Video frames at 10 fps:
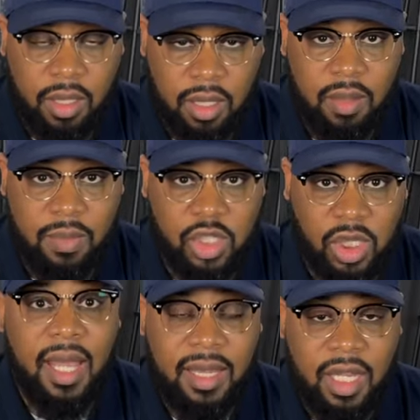cut
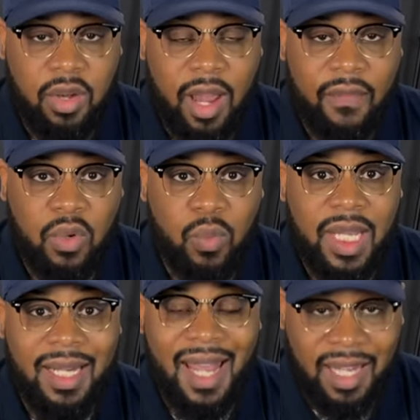machine, then you're having to
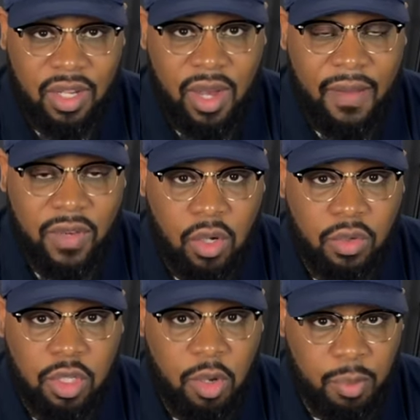weed, and then you're having to go
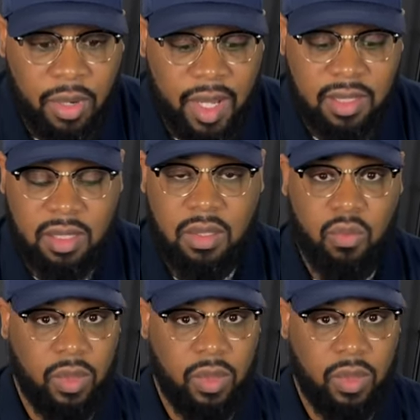through your press.